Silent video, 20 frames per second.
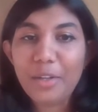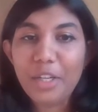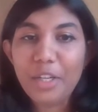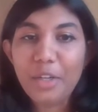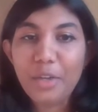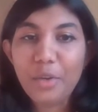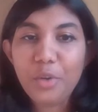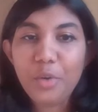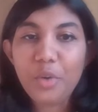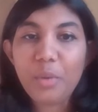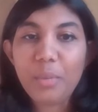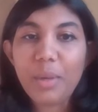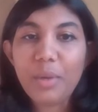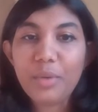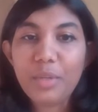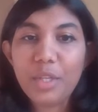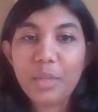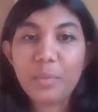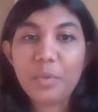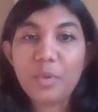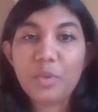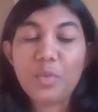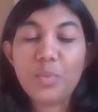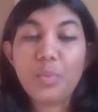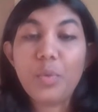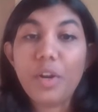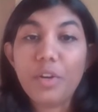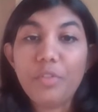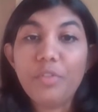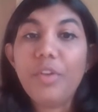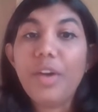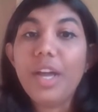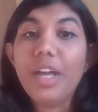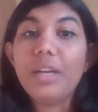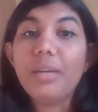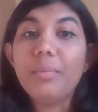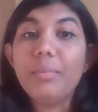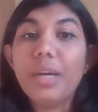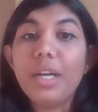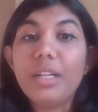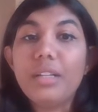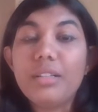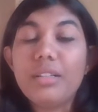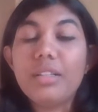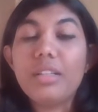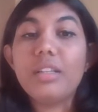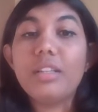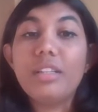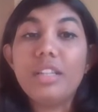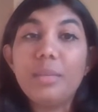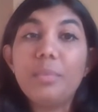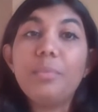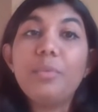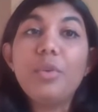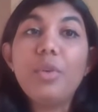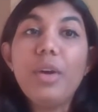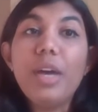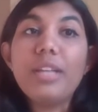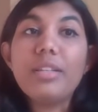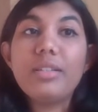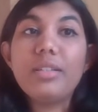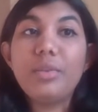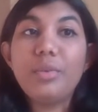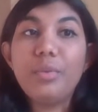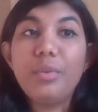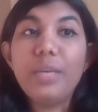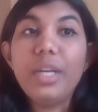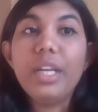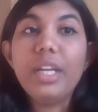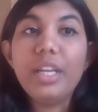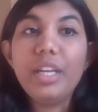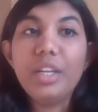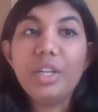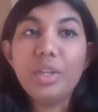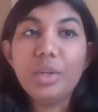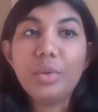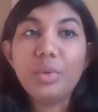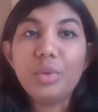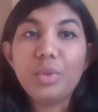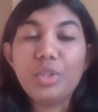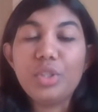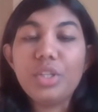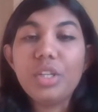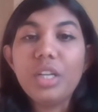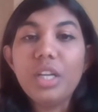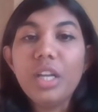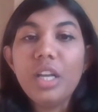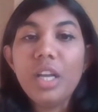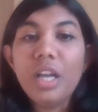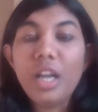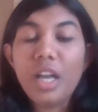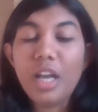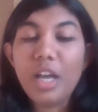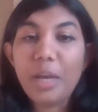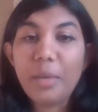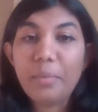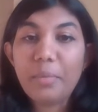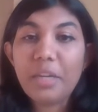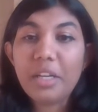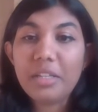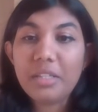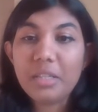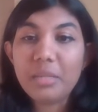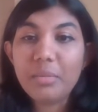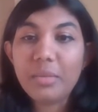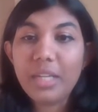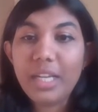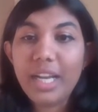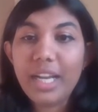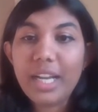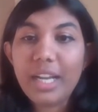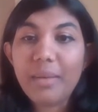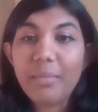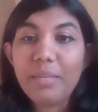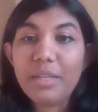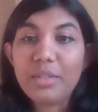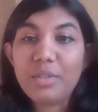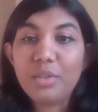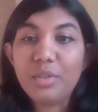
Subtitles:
didn't know about TIBCO Spotfire, but TIBCO has a really huge customer database.